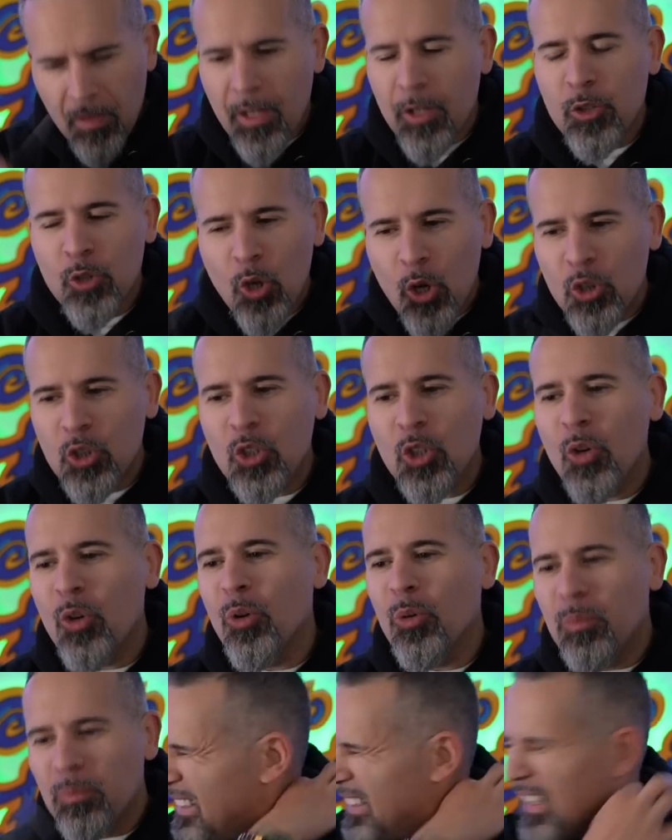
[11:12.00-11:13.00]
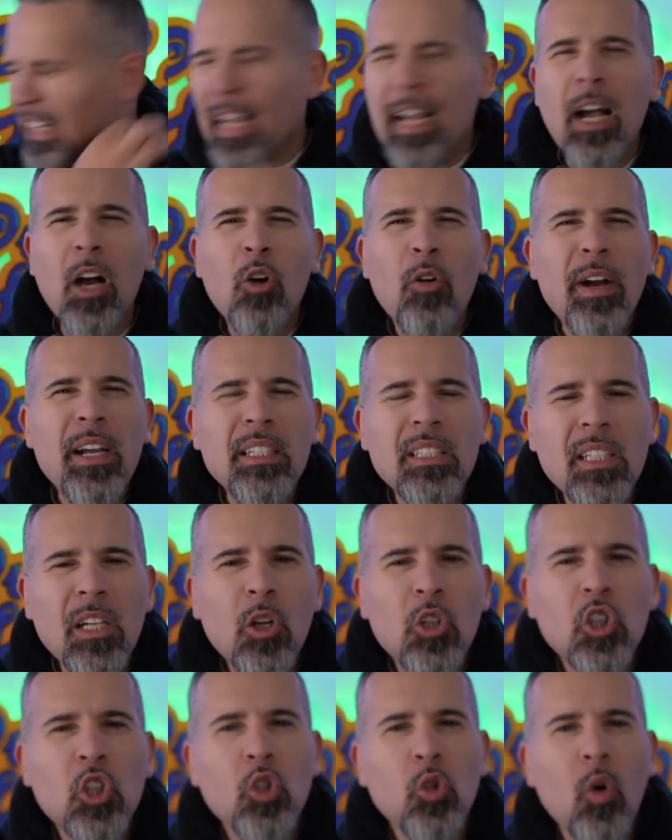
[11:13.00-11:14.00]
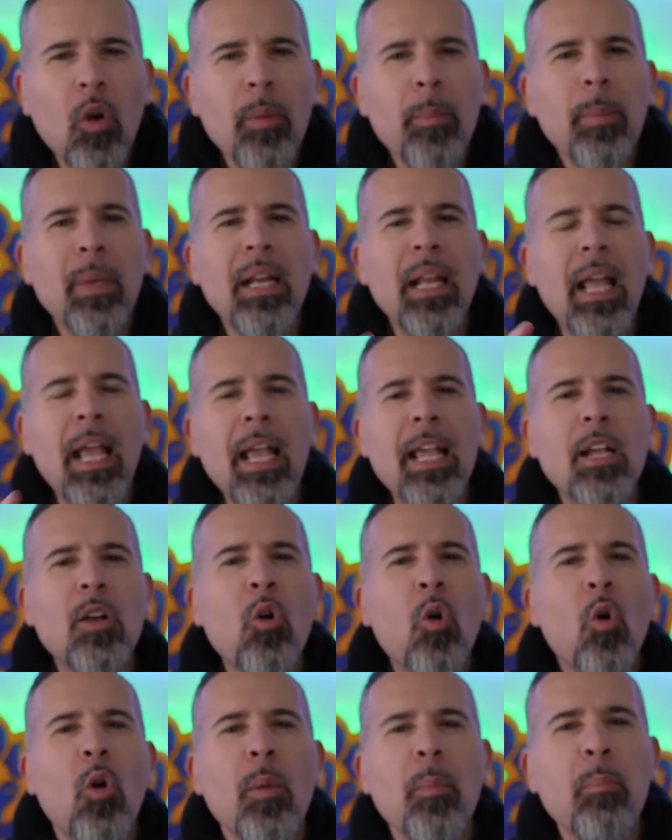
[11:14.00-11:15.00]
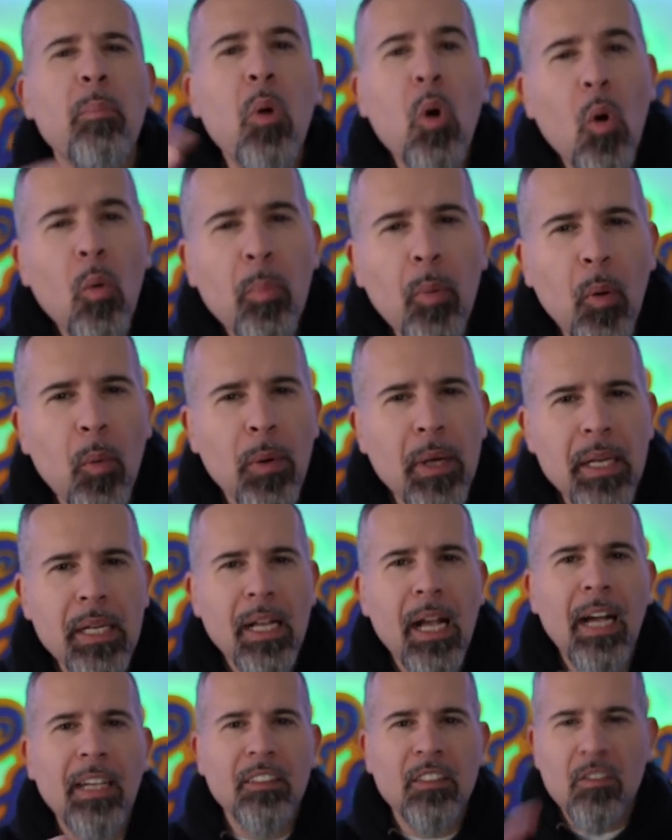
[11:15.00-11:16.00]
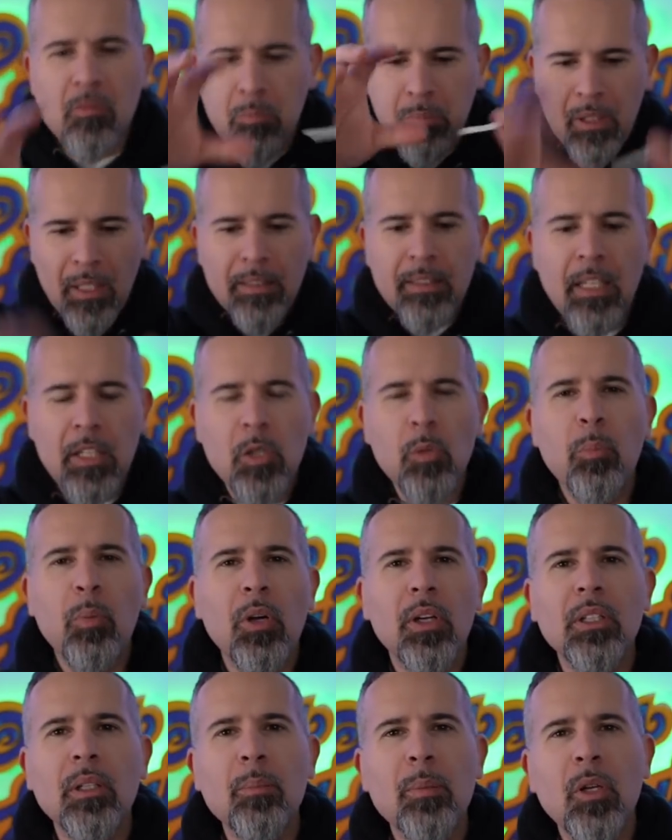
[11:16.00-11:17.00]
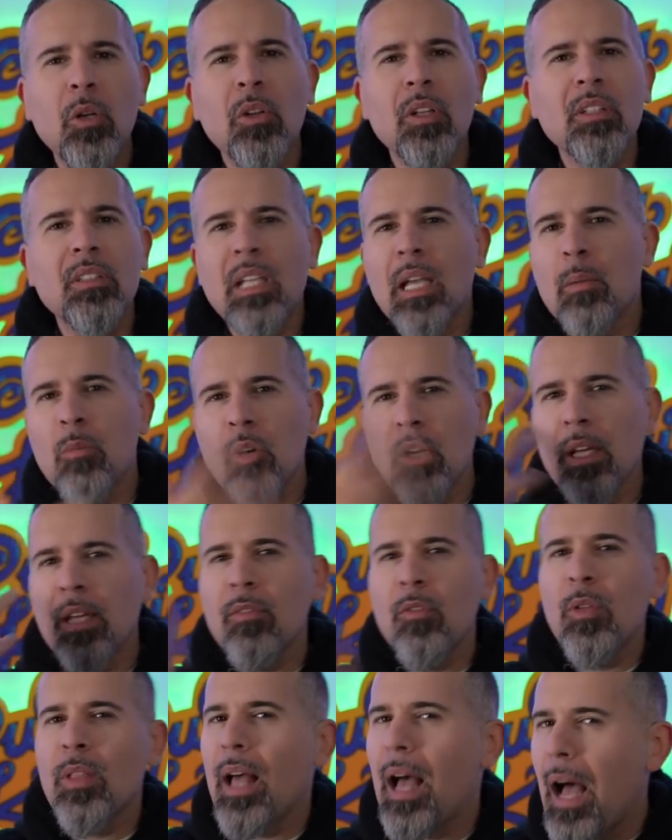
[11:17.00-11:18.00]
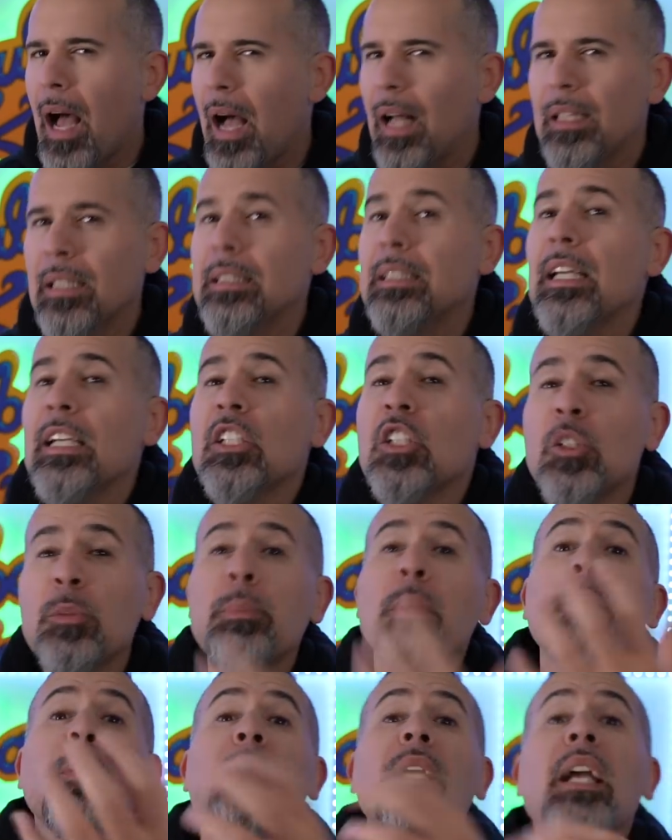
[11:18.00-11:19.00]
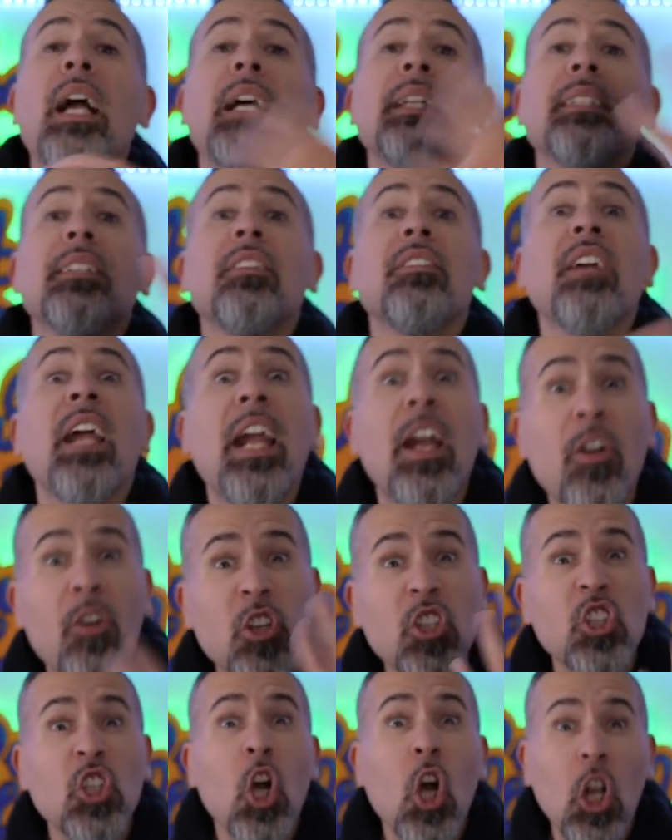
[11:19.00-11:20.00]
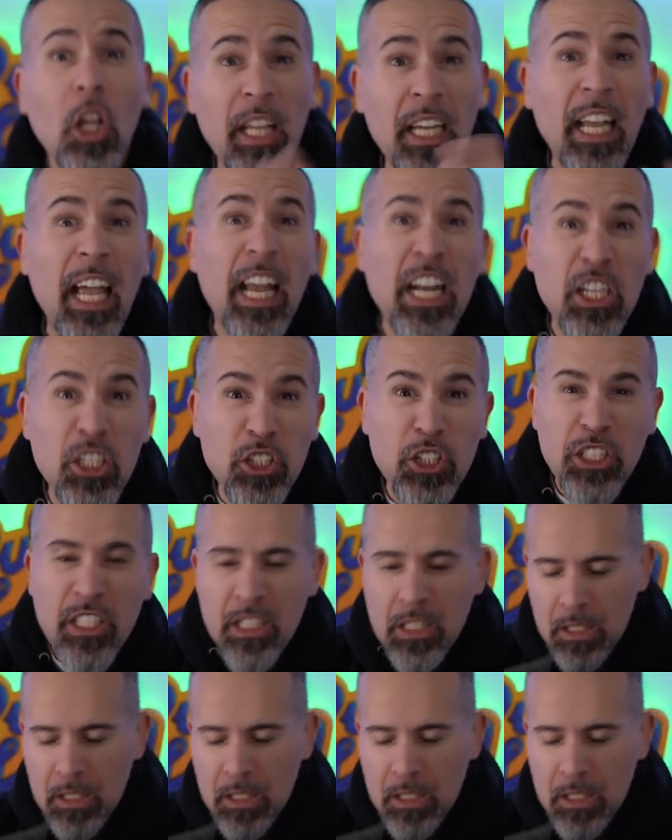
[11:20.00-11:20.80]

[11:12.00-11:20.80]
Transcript: There's also like a crazy assortment acorn potpourri kind of blend that you put in the middle of the table to give you that holiday spirit kind of aerosolic energy.